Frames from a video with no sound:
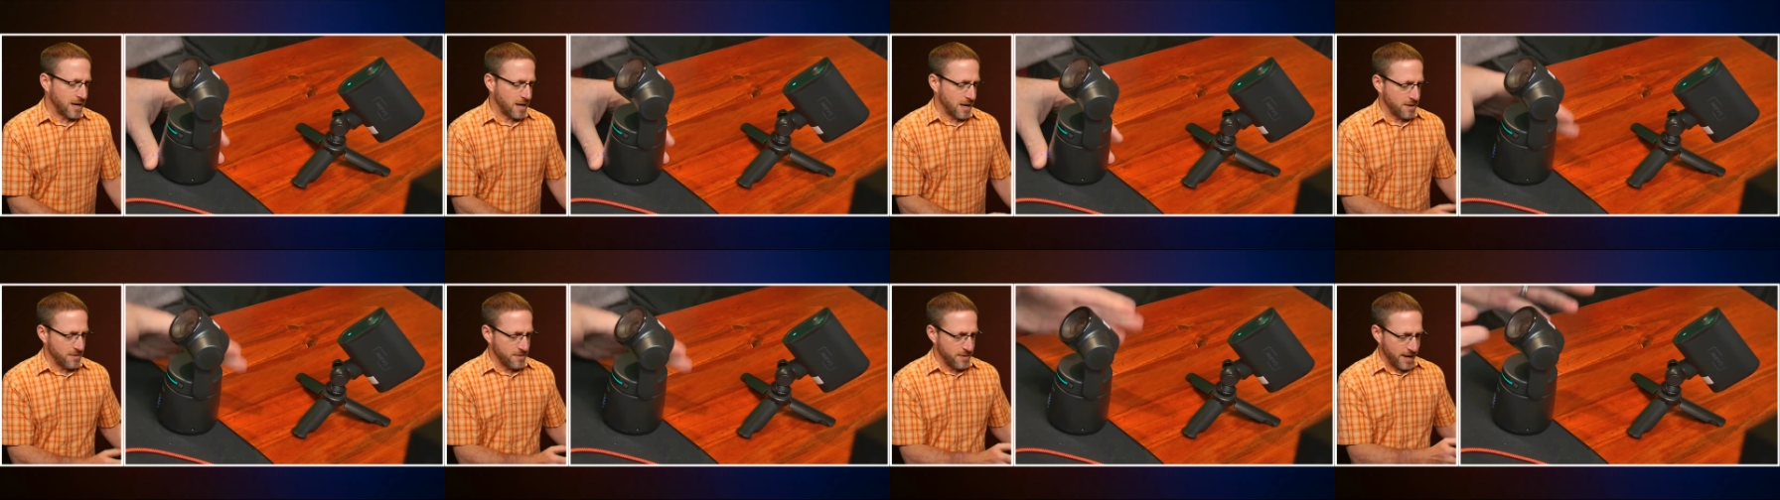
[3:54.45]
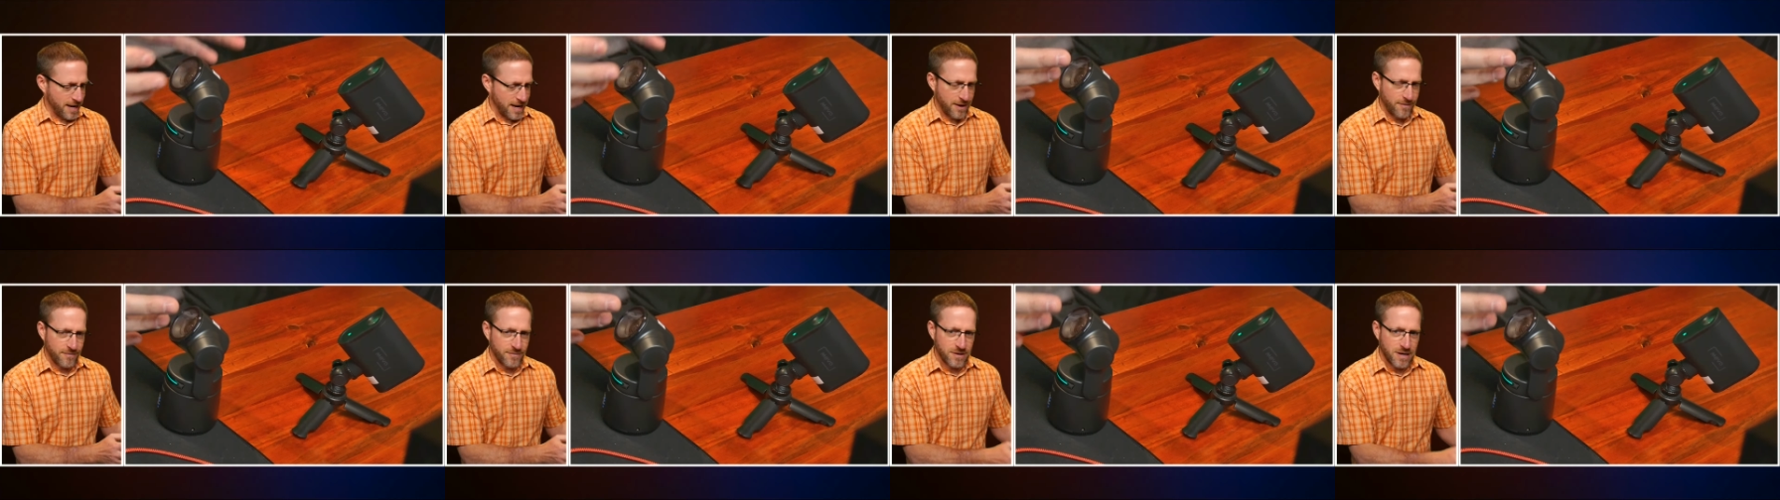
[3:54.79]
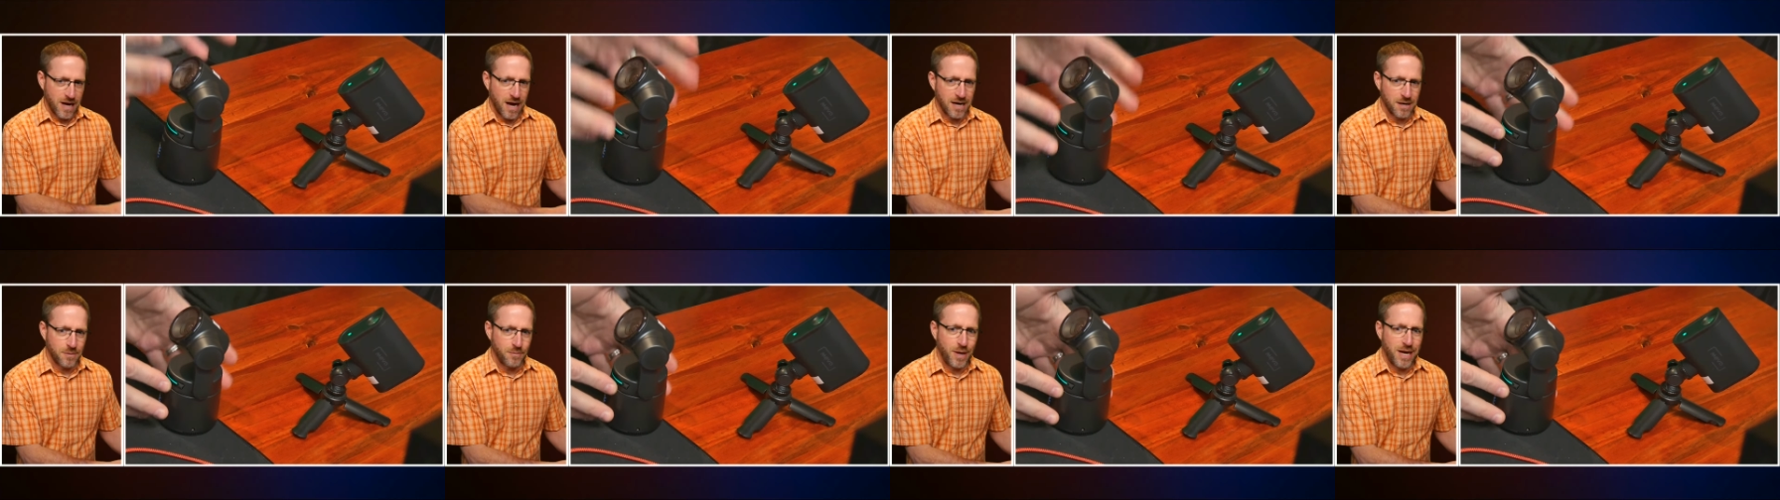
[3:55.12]
Uh, they have
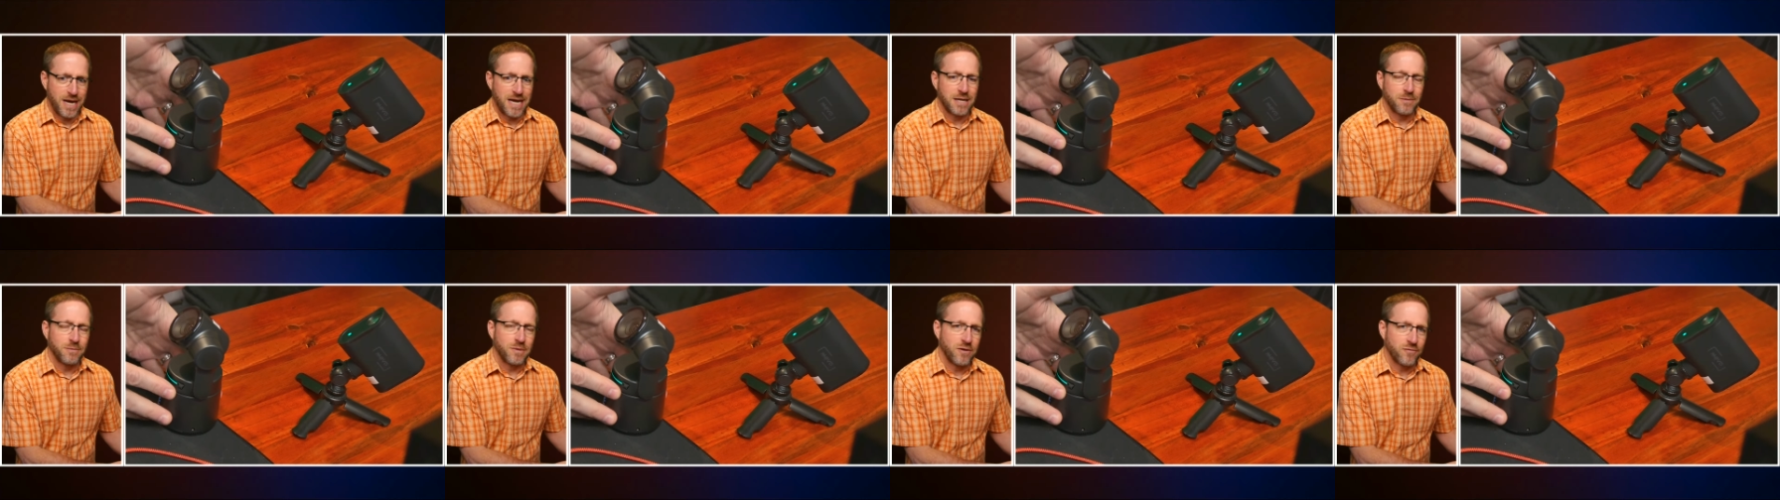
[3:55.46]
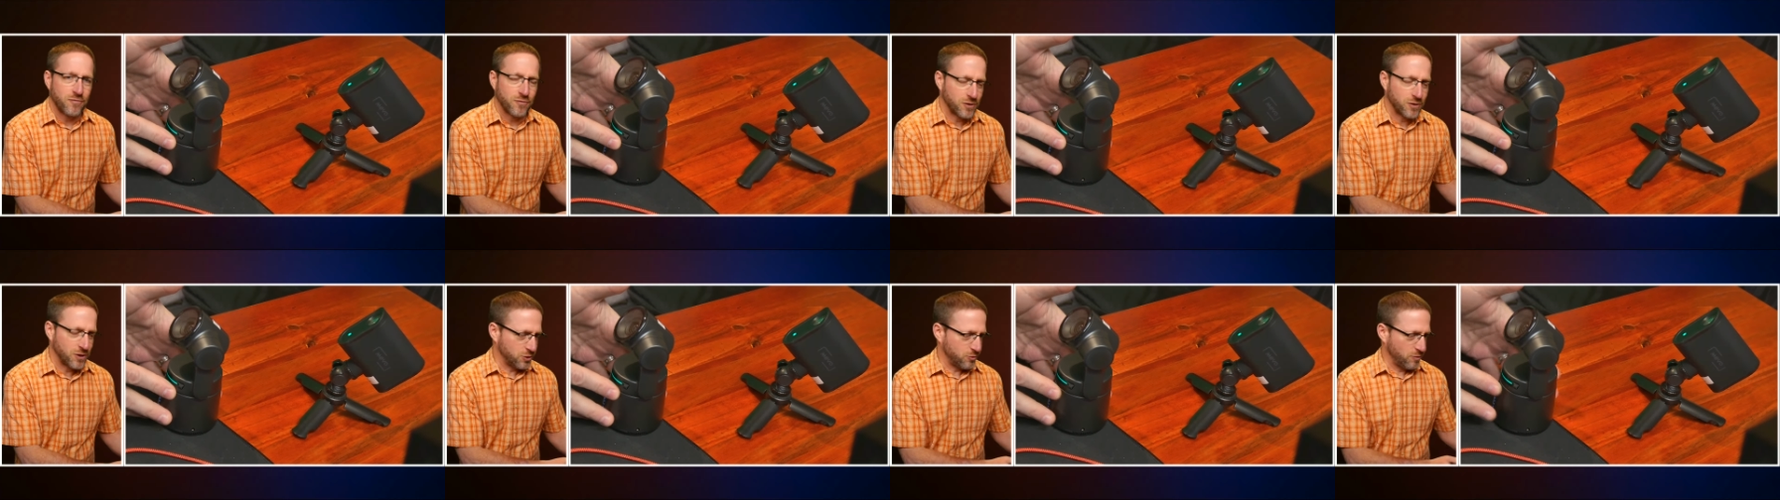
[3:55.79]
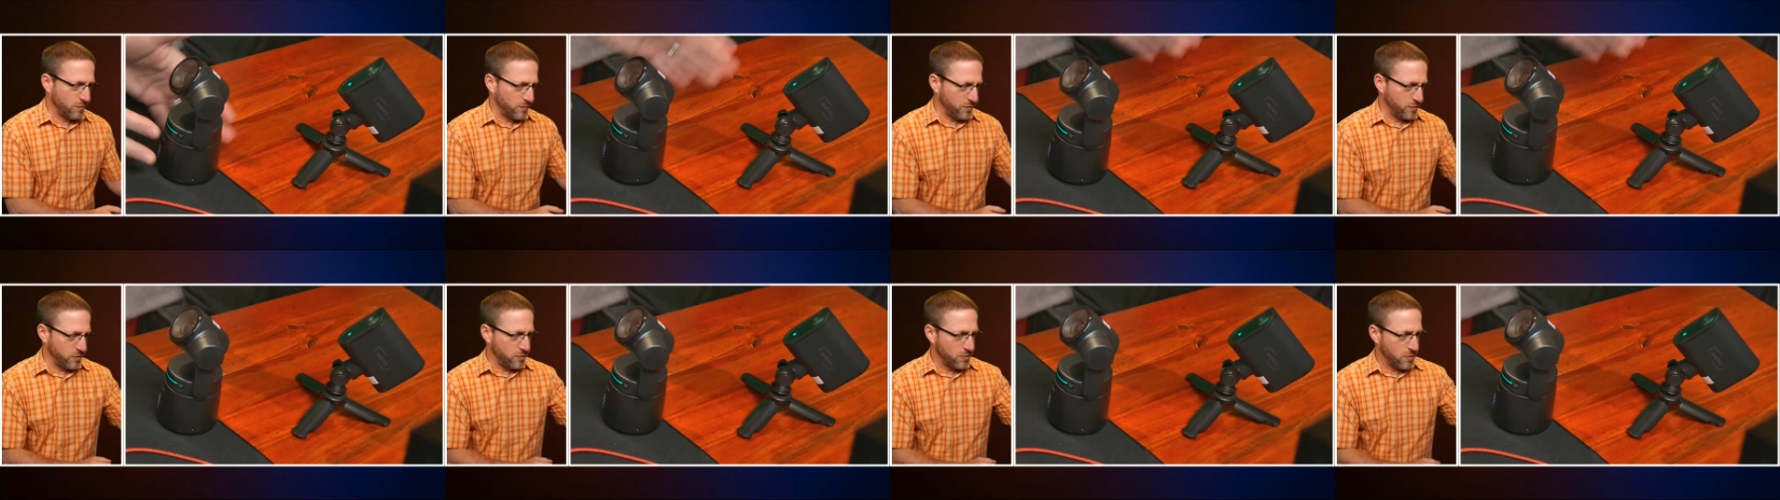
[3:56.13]
not paid me for this
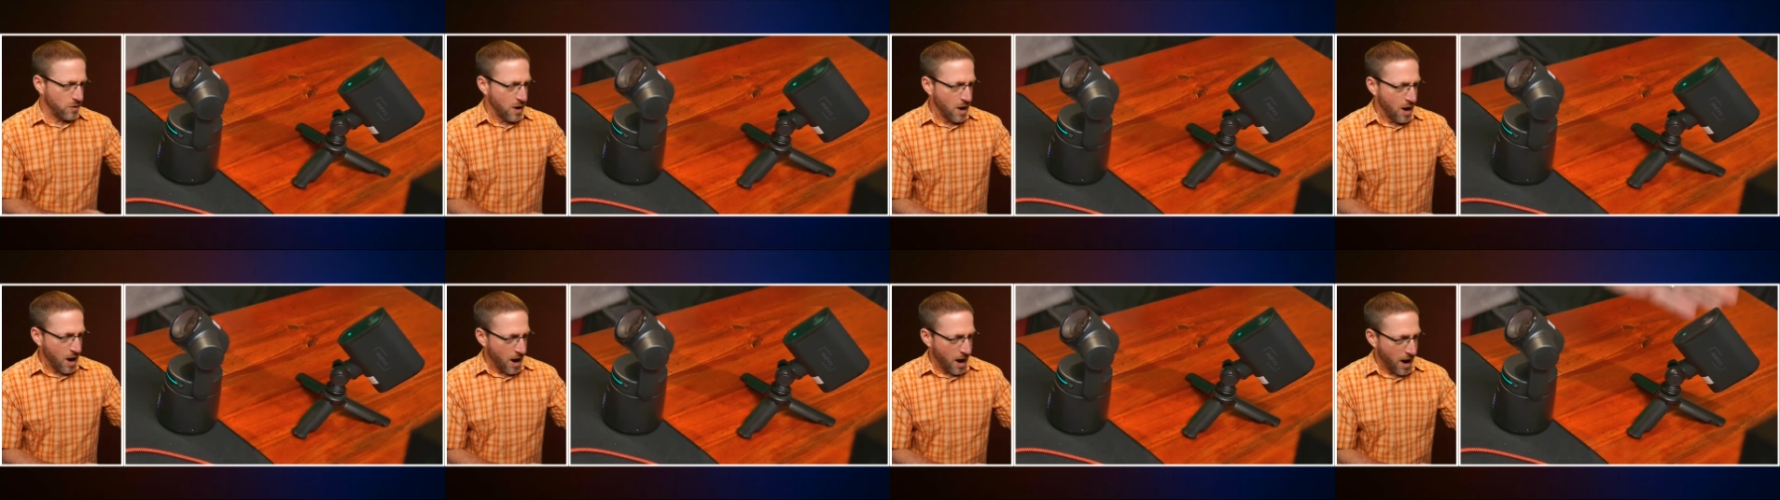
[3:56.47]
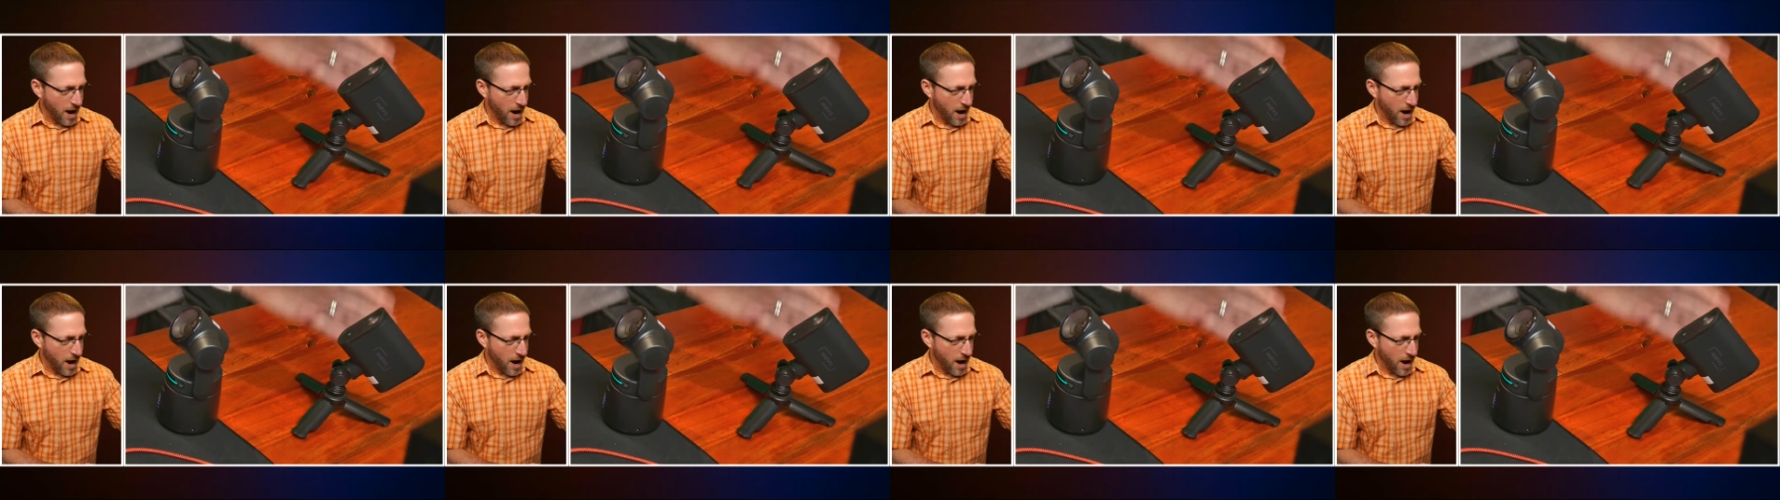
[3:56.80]
review.